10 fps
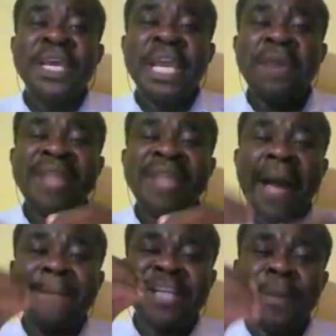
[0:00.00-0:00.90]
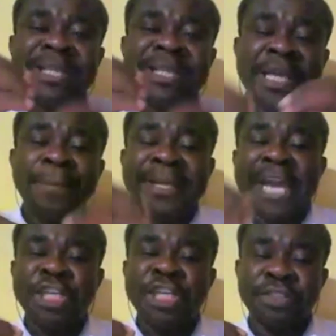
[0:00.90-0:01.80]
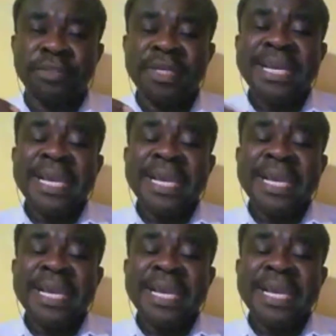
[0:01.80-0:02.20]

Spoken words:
if there are measurement implications